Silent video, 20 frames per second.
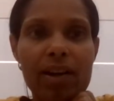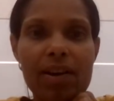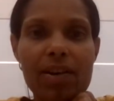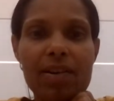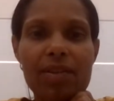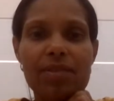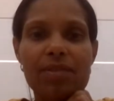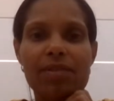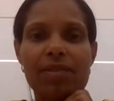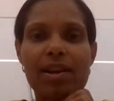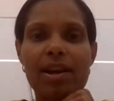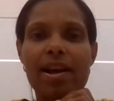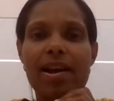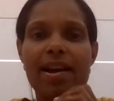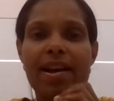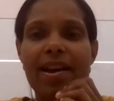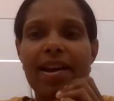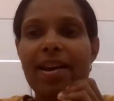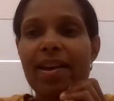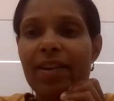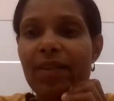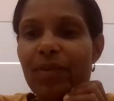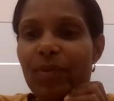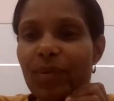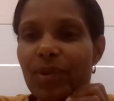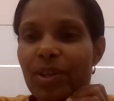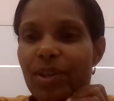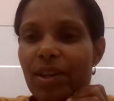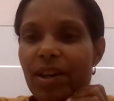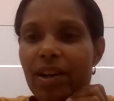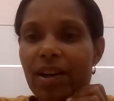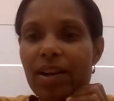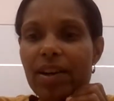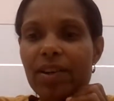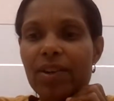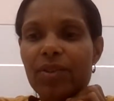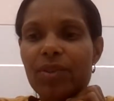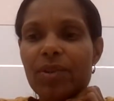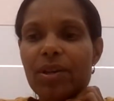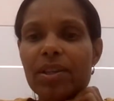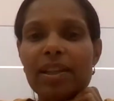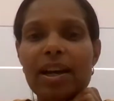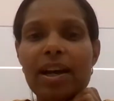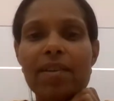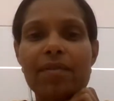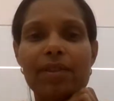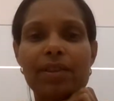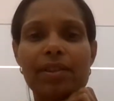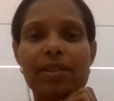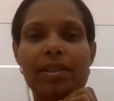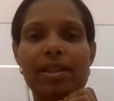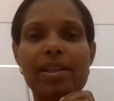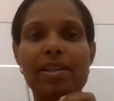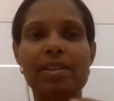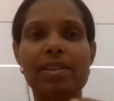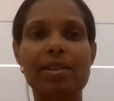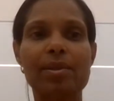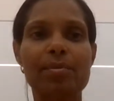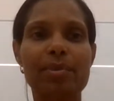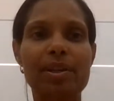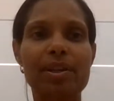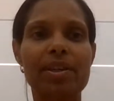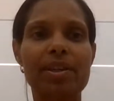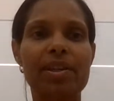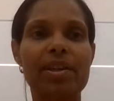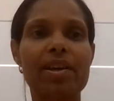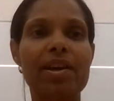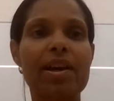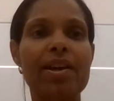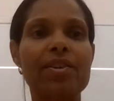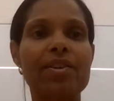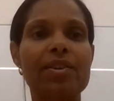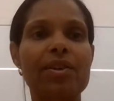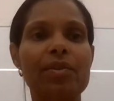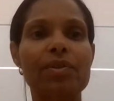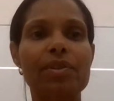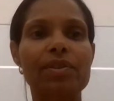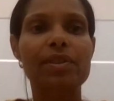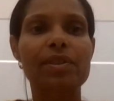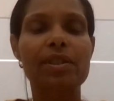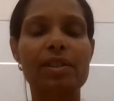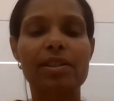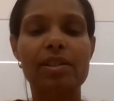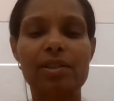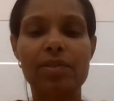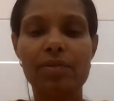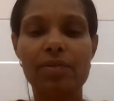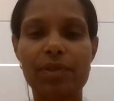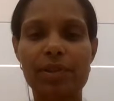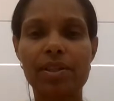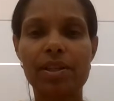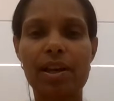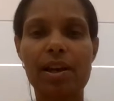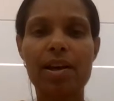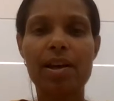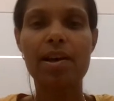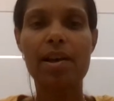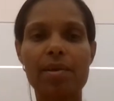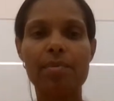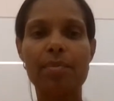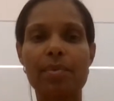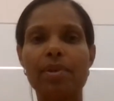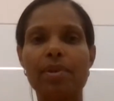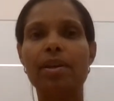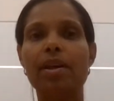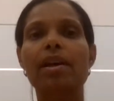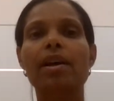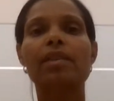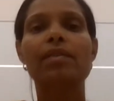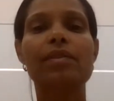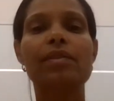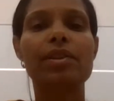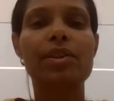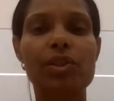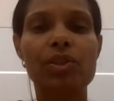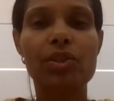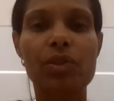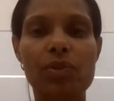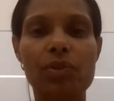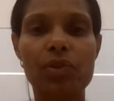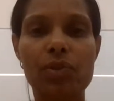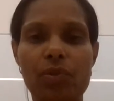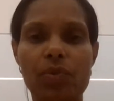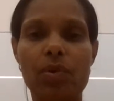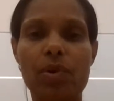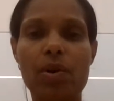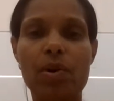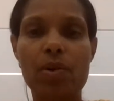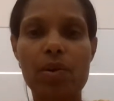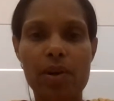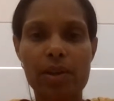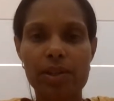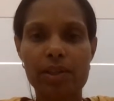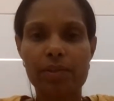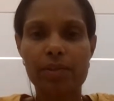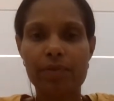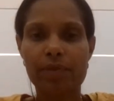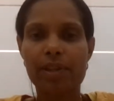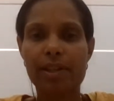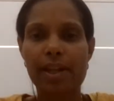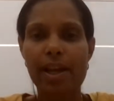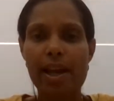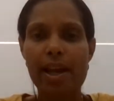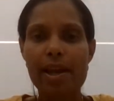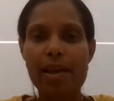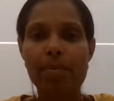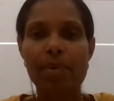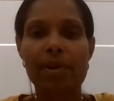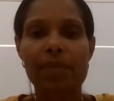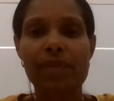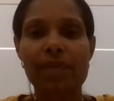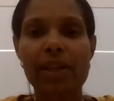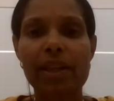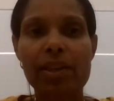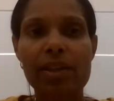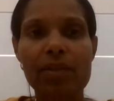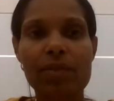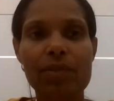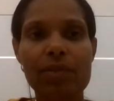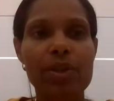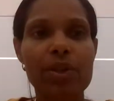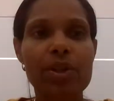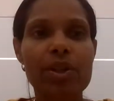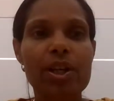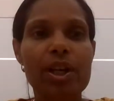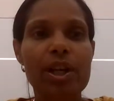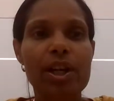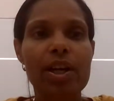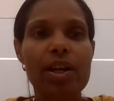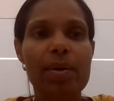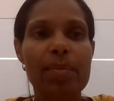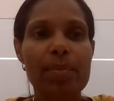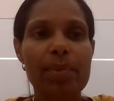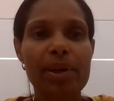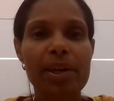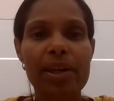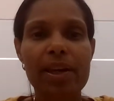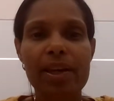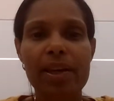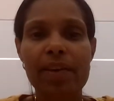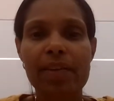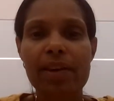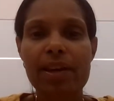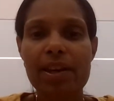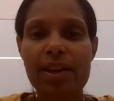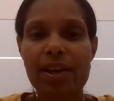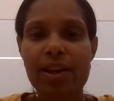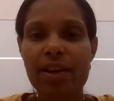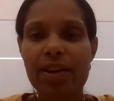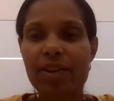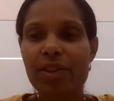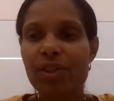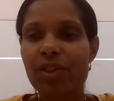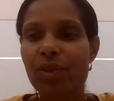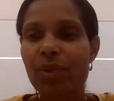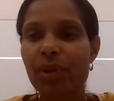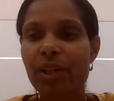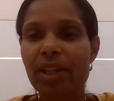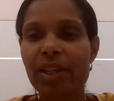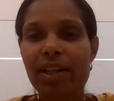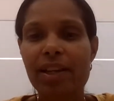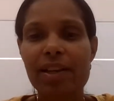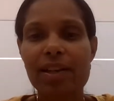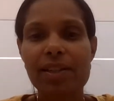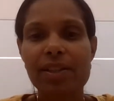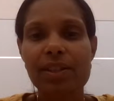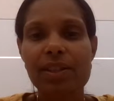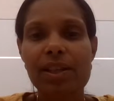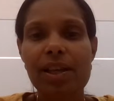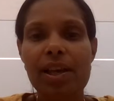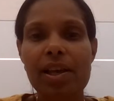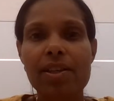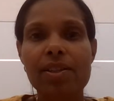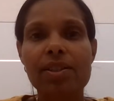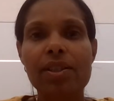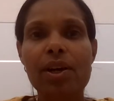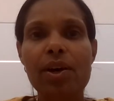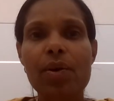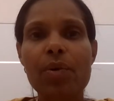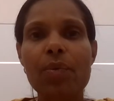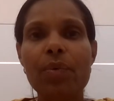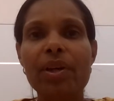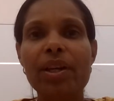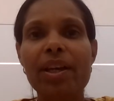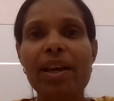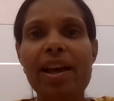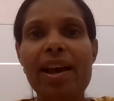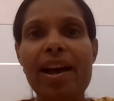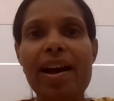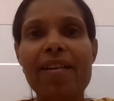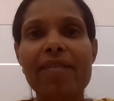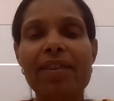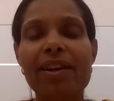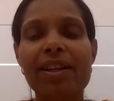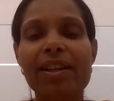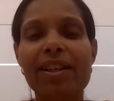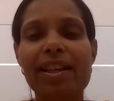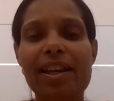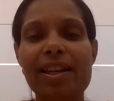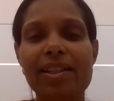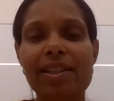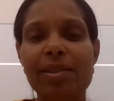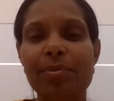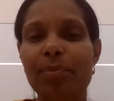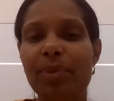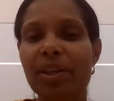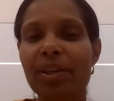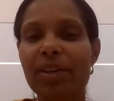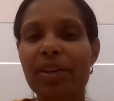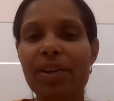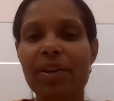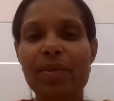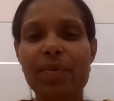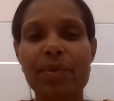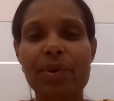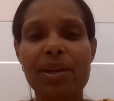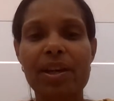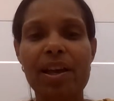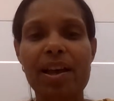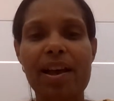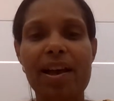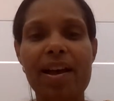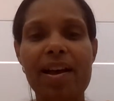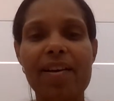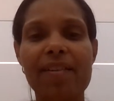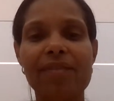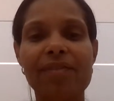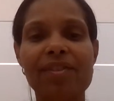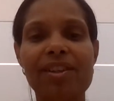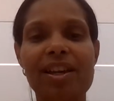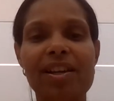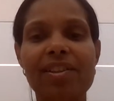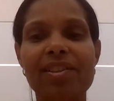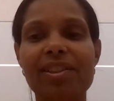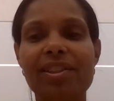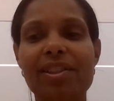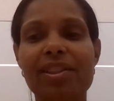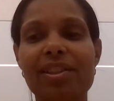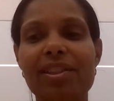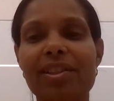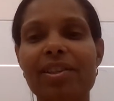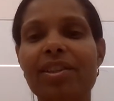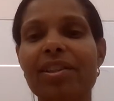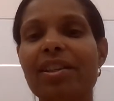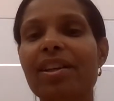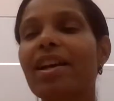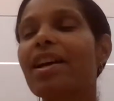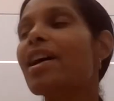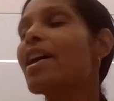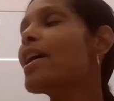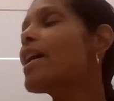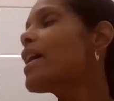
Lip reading: All right, we are going live. Excited to be here. I know this is a different time than usual, a different day, but thank you for being here and joining us. So, we have a guest speaker. We have Dr.